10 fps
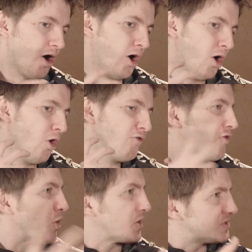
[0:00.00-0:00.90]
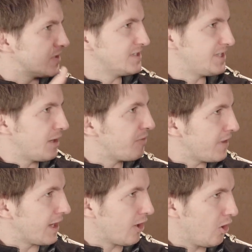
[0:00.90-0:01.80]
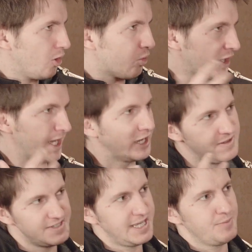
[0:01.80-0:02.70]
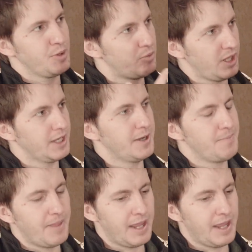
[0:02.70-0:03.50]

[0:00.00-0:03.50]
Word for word: all focused on the same thing, all working under the same umbrella.